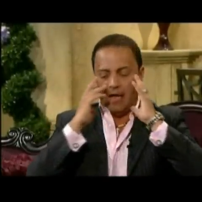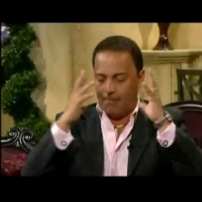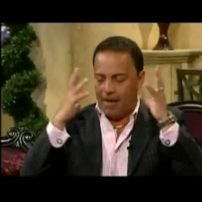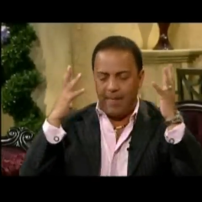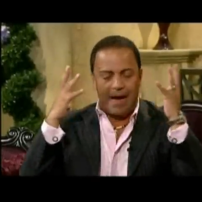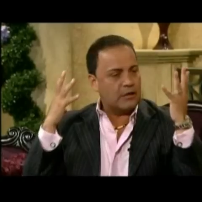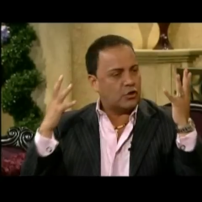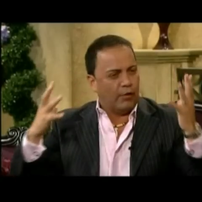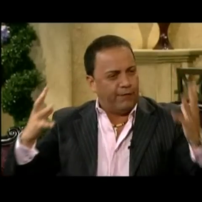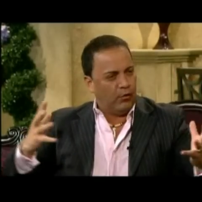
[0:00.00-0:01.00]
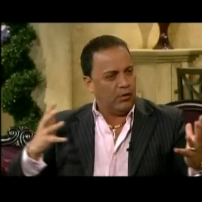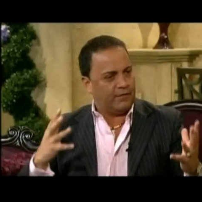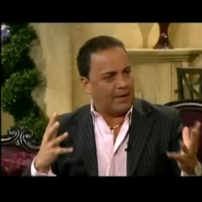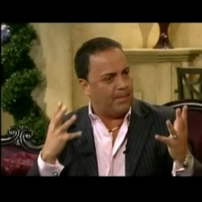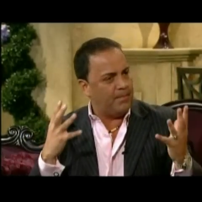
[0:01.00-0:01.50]
My body's so full
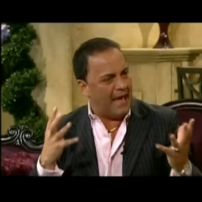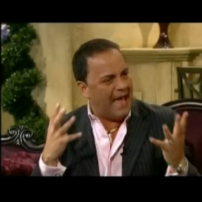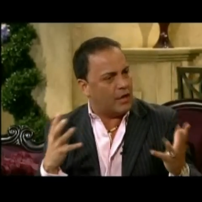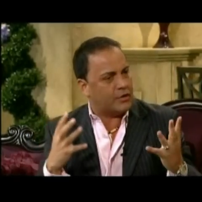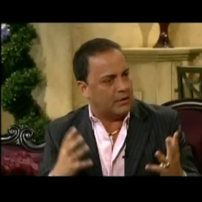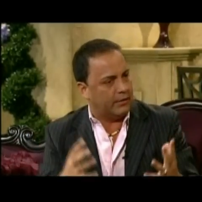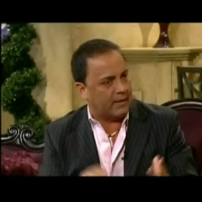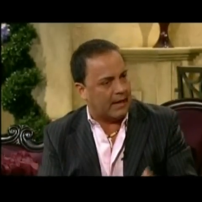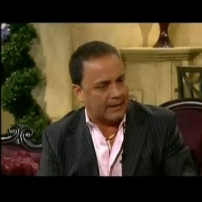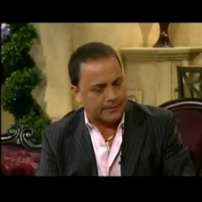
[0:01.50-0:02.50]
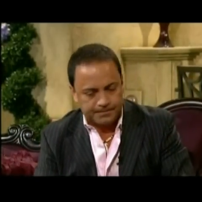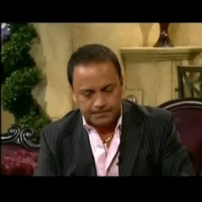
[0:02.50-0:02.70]
of the energy of God.